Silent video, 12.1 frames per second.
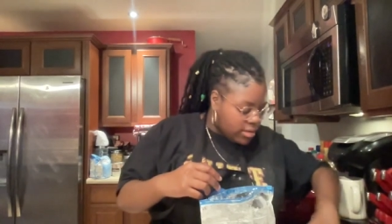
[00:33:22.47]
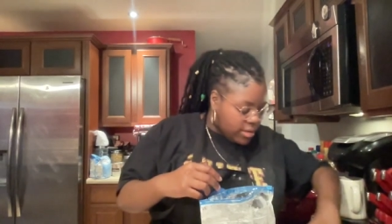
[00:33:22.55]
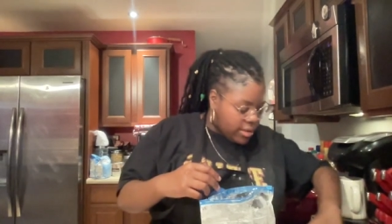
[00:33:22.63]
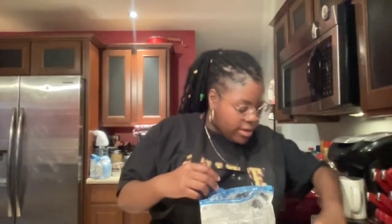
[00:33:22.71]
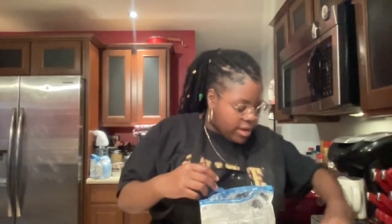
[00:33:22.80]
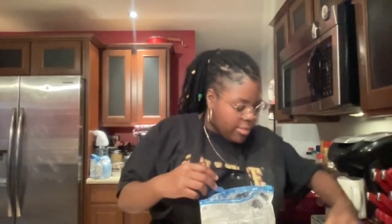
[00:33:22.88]

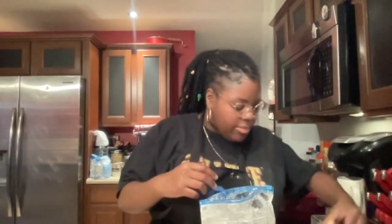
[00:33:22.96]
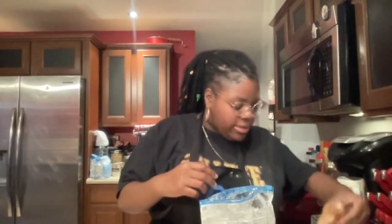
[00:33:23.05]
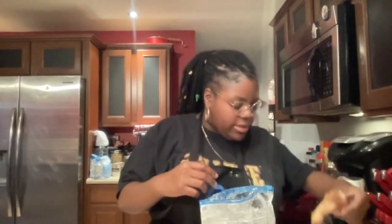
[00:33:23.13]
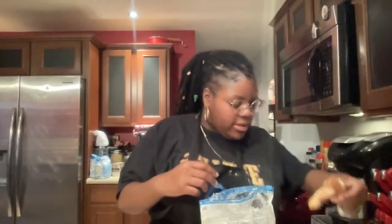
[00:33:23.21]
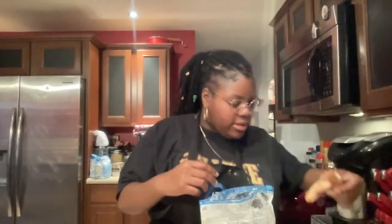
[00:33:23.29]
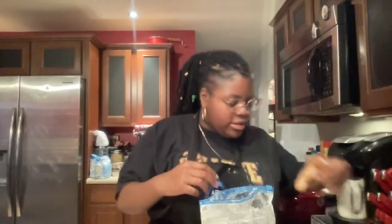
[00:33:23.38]
Get a couple of
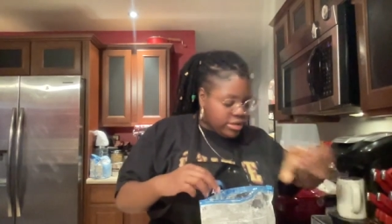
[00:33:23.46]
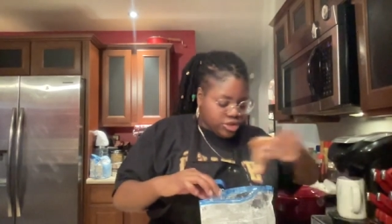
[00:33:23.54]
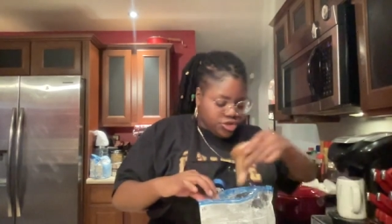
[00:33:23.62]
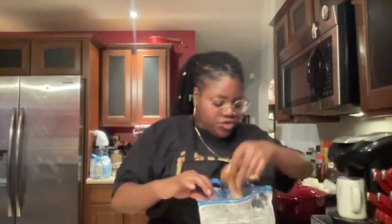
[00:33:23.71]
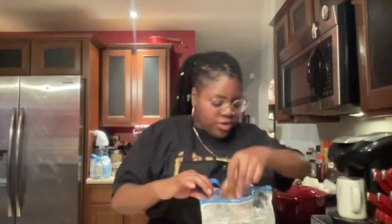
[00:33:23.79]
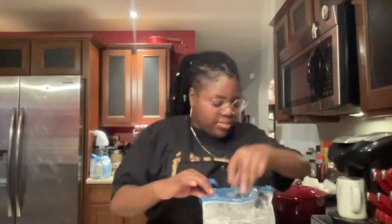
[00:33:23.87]

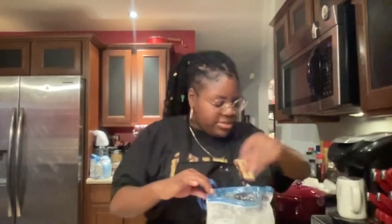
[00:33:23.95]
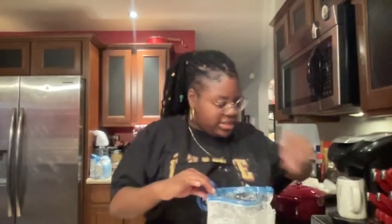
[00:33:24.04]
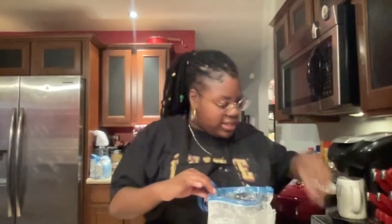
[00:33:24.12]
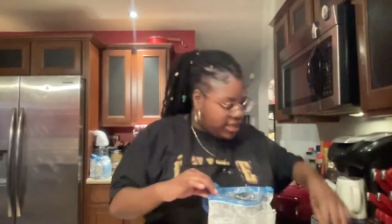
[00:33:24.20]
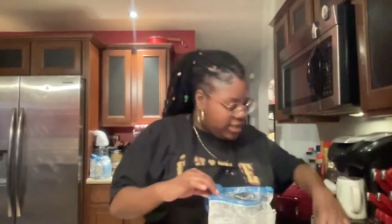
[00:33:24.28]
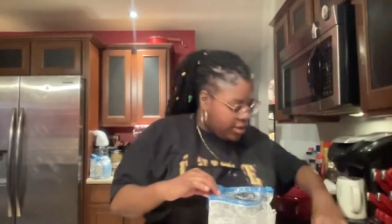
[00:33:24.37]
drums in
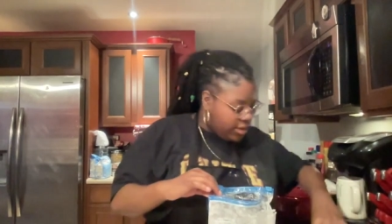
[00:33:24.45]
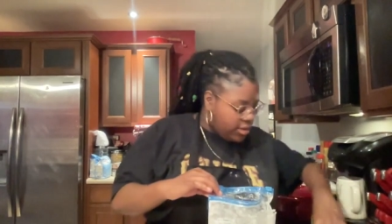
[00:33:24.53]
here.